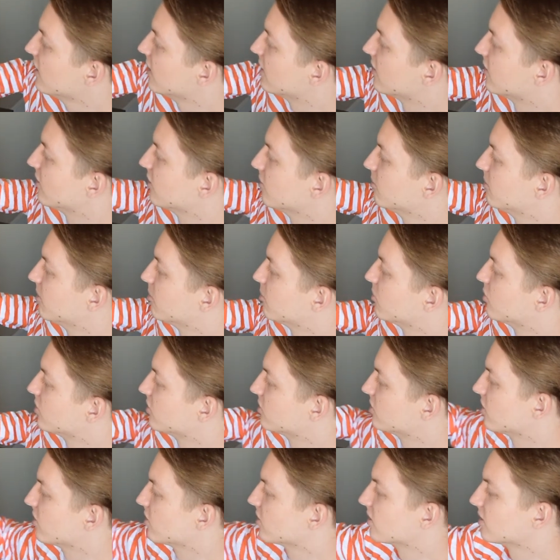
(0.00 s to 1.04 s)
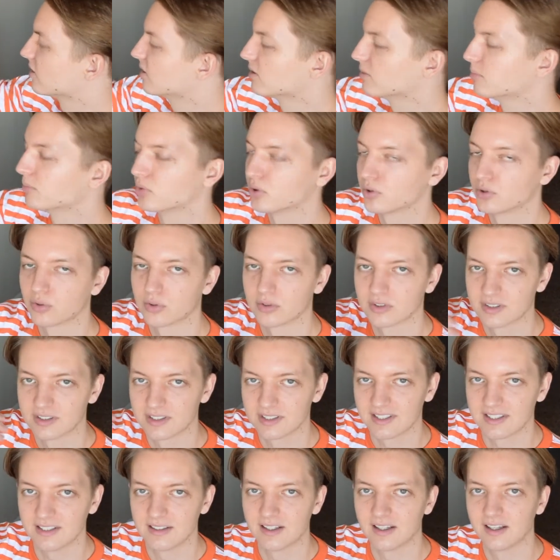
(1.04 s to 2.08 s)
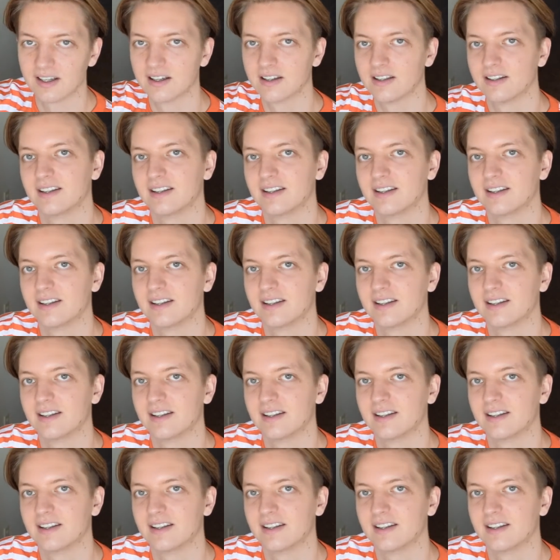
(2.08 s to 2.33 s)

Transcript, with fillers: a little bit more darker, more towards uh,